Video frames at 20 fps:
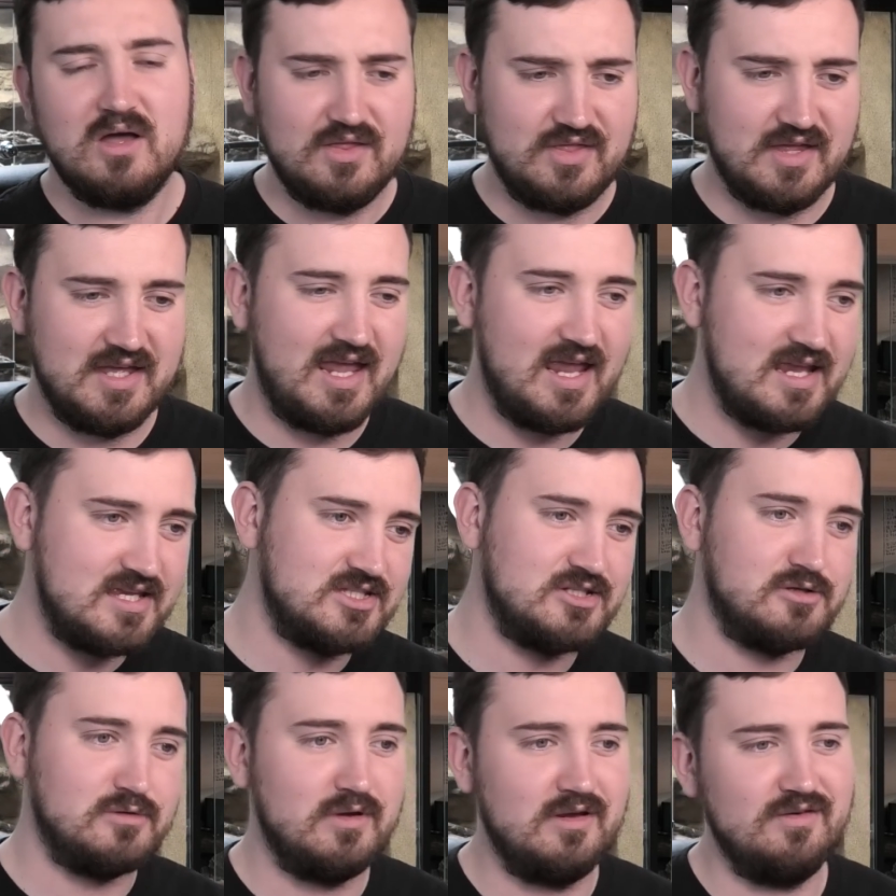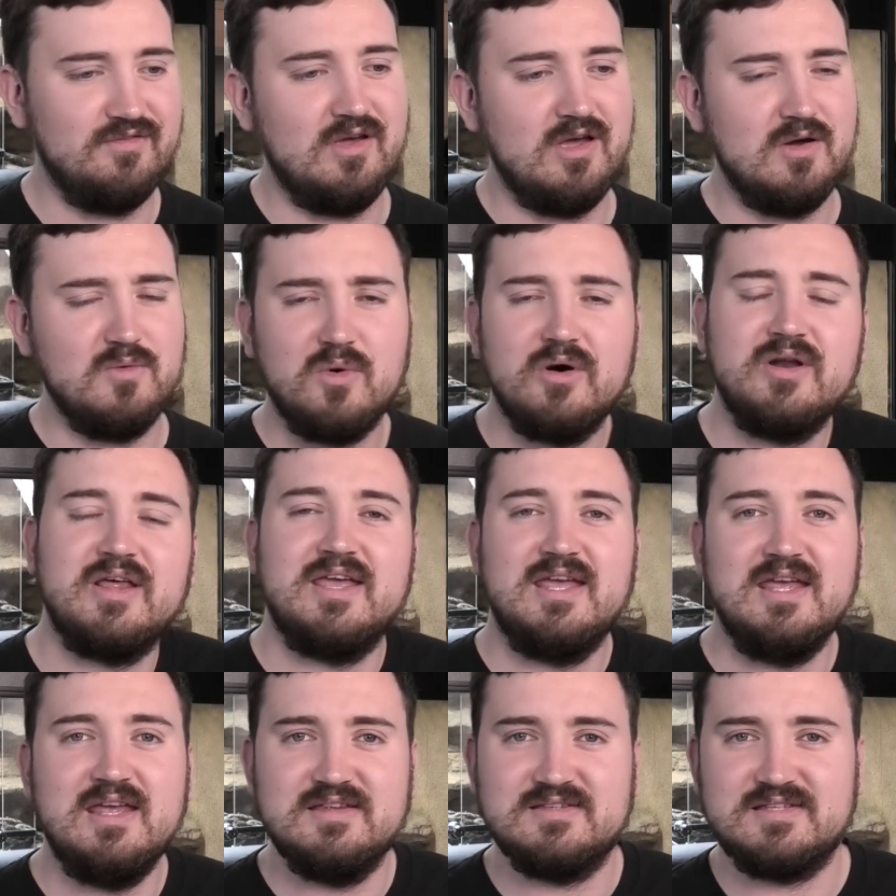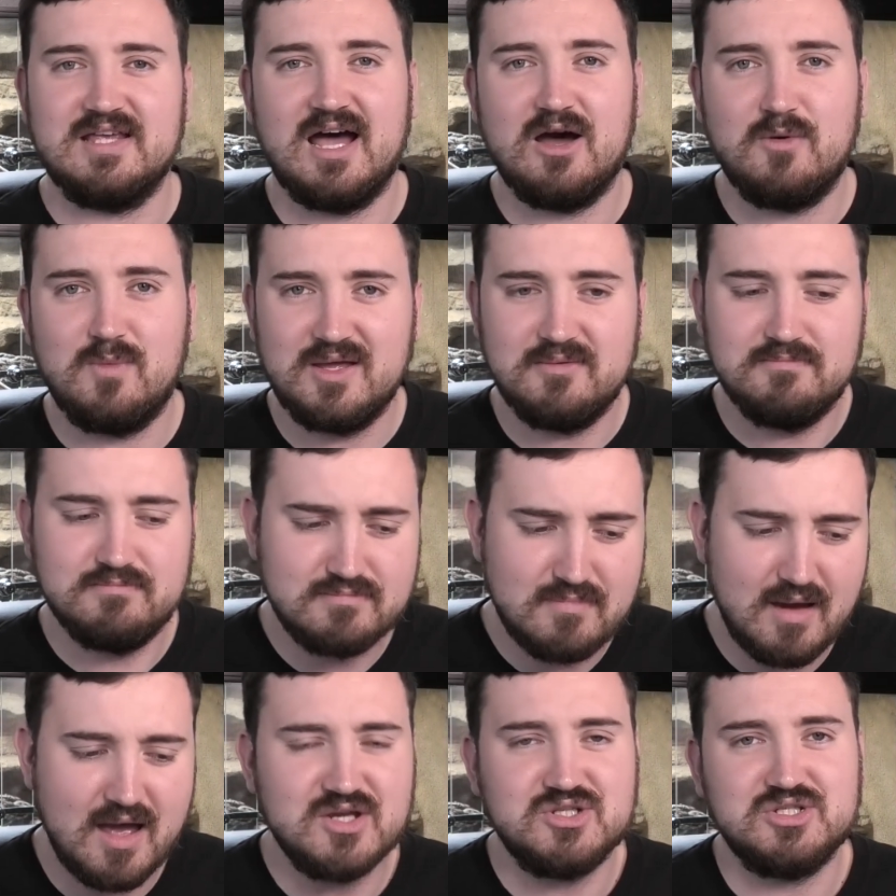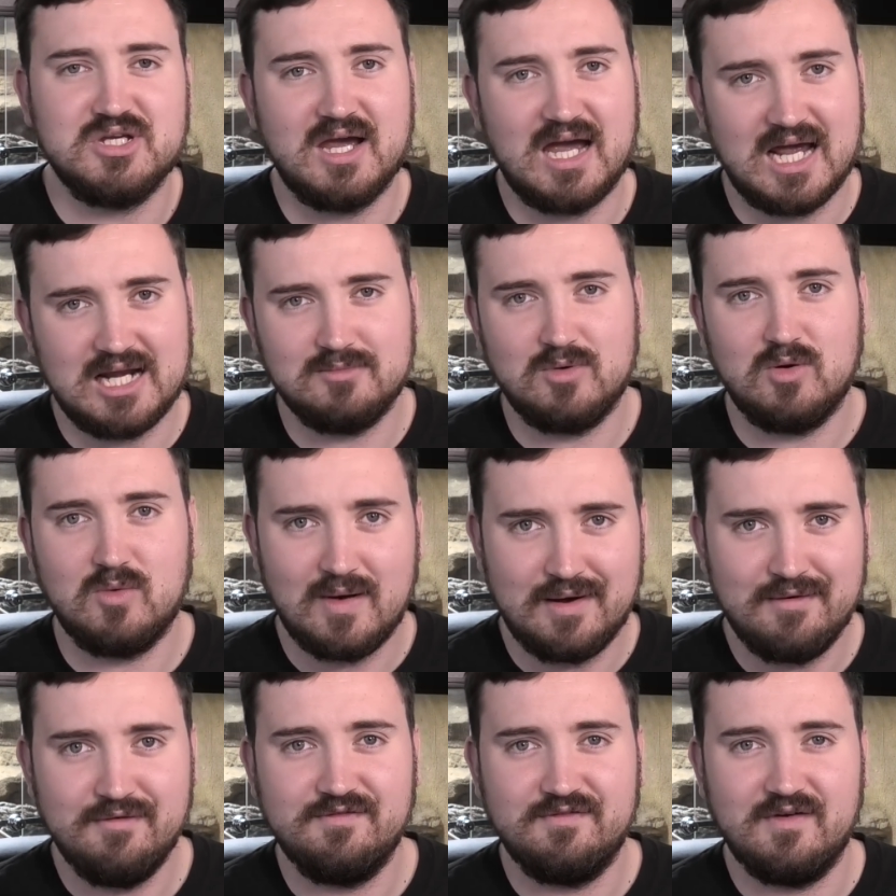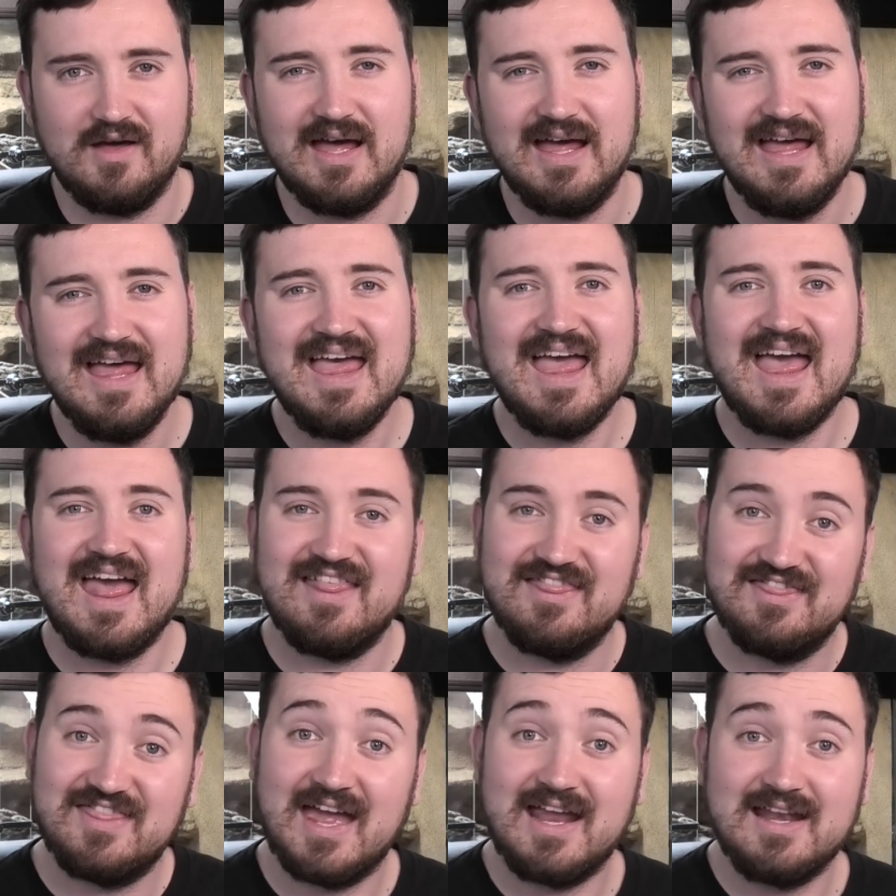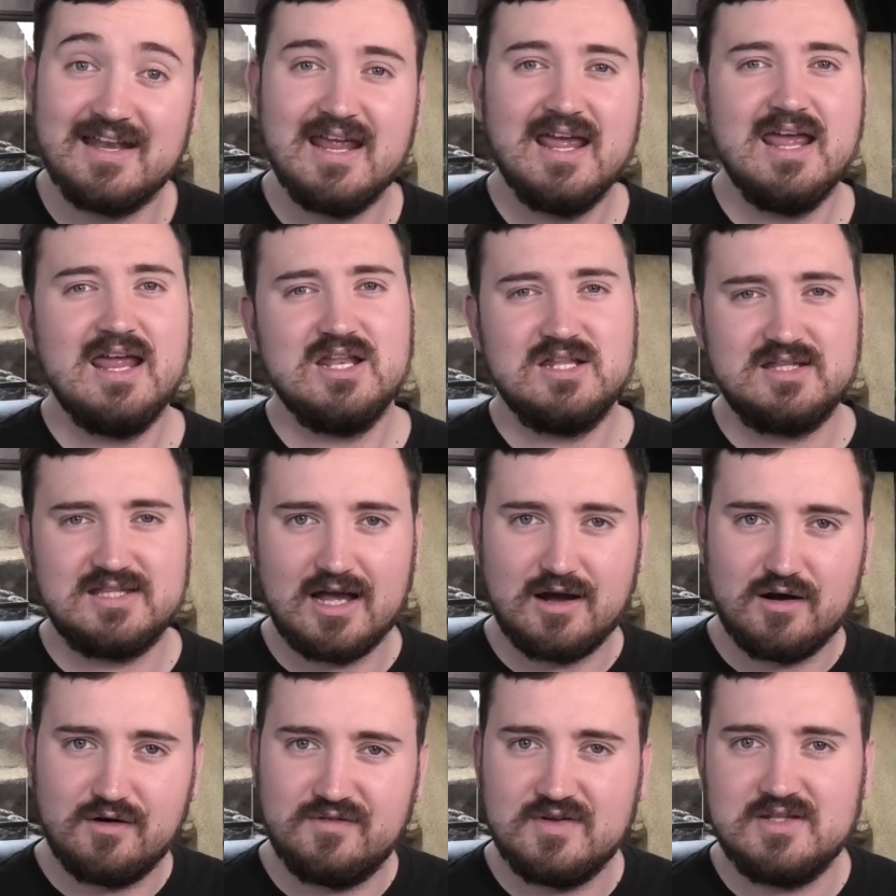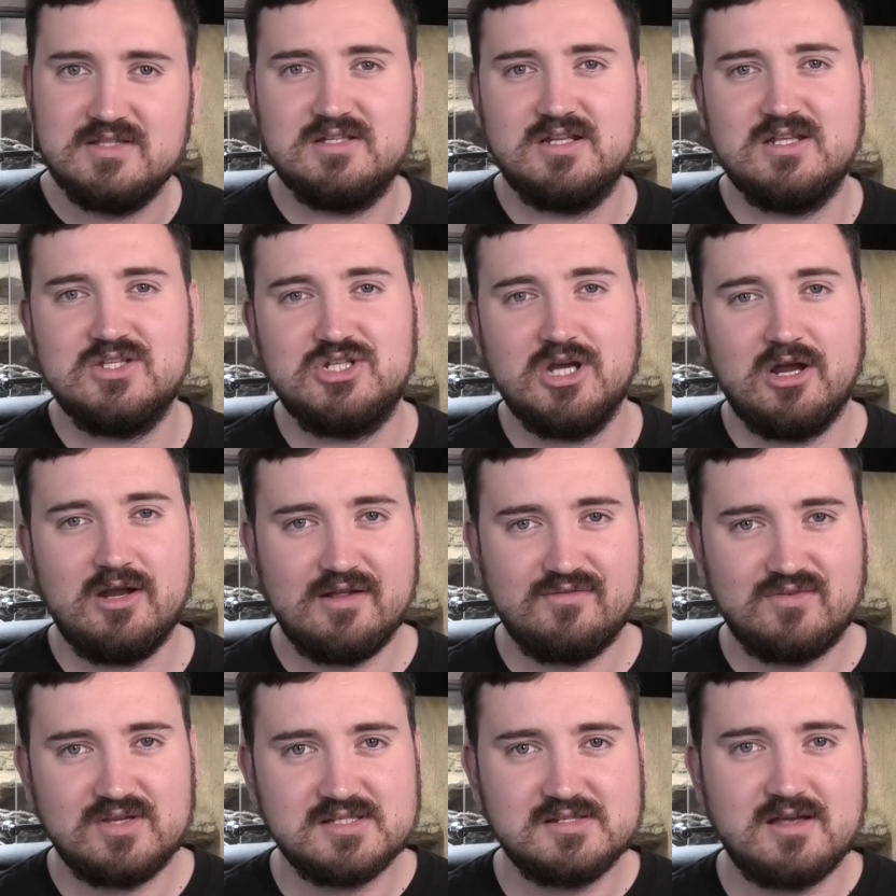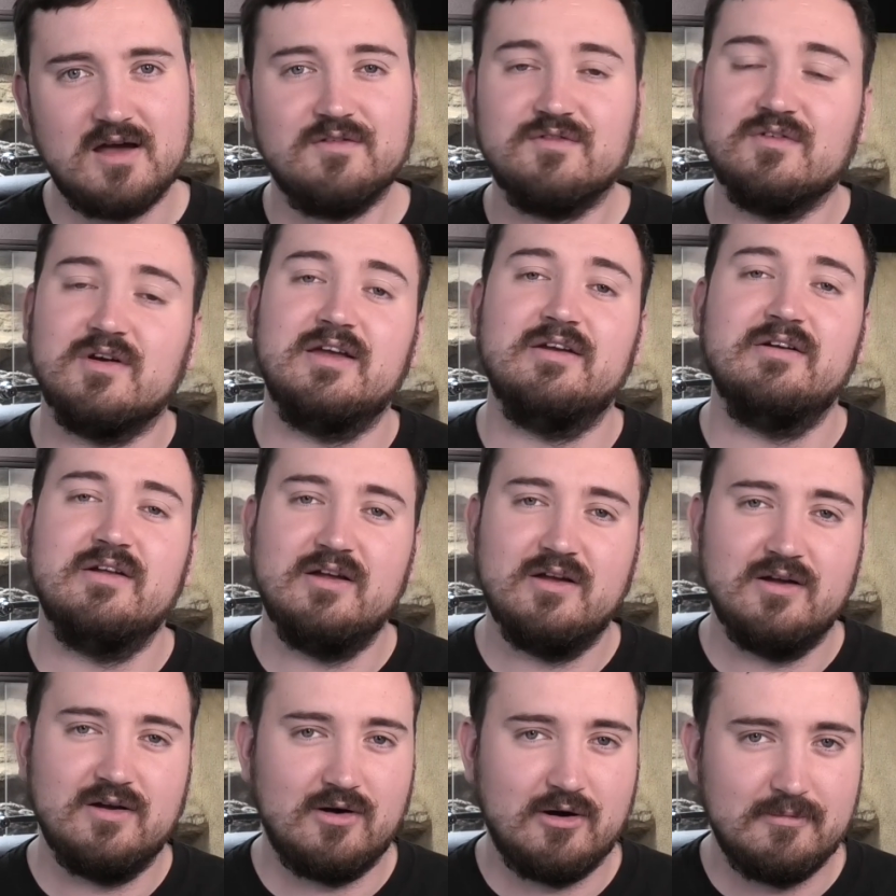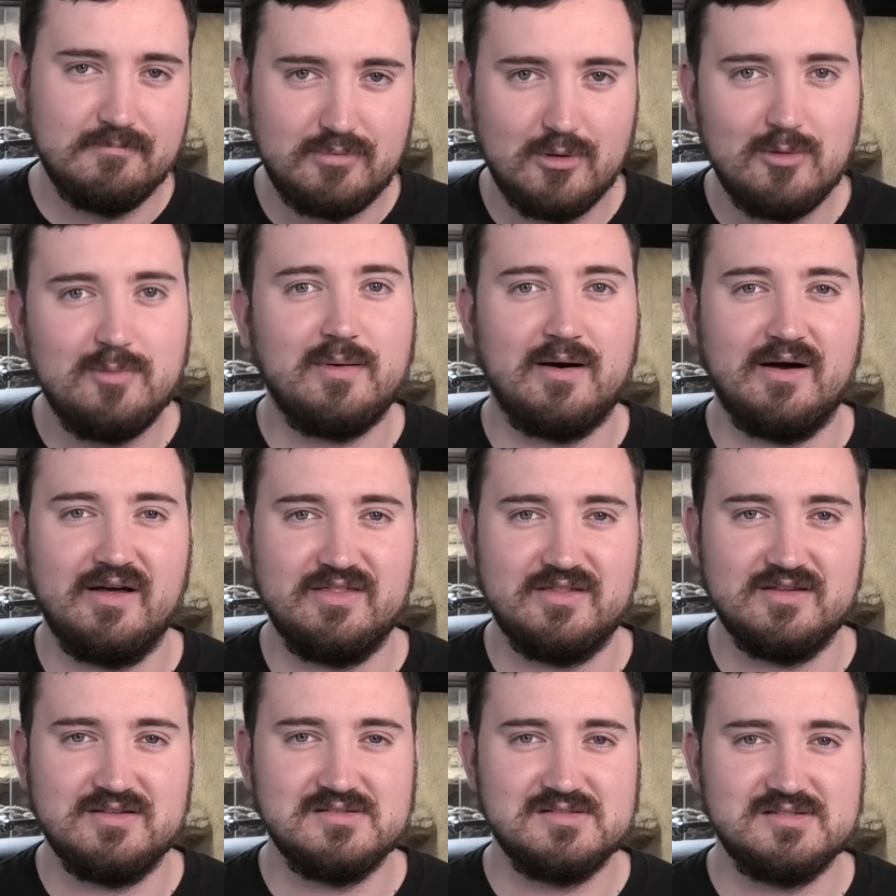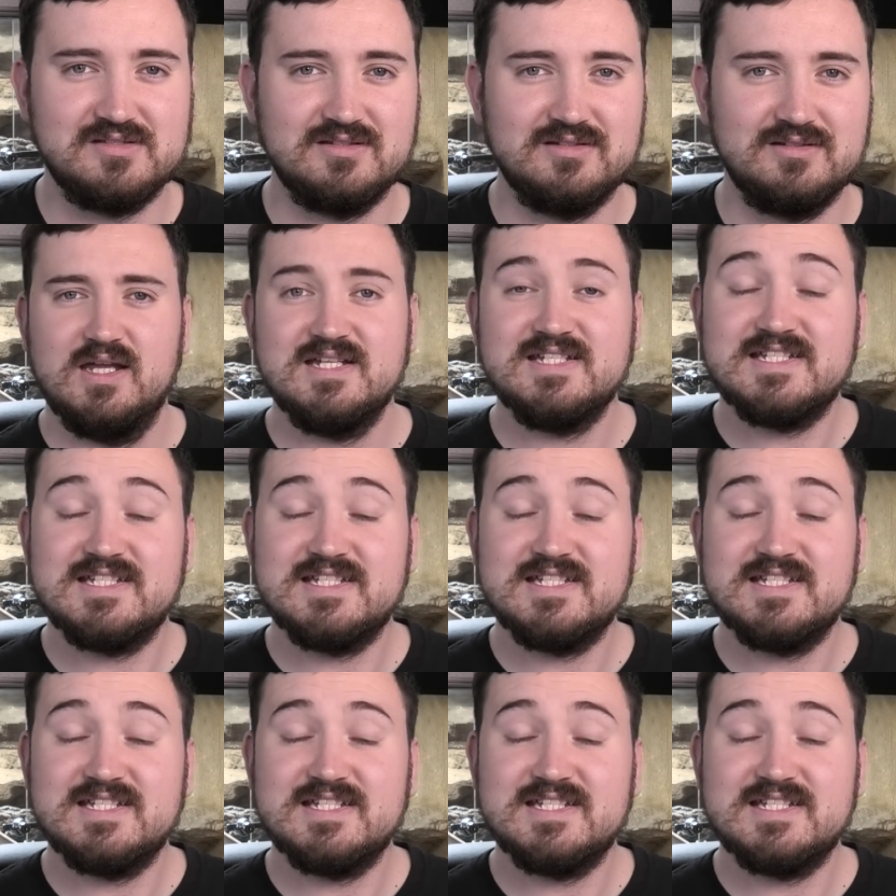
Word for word: The history of it, what it is, how we measure animal welfare, and then delve into the journey of discovery on ball pythons.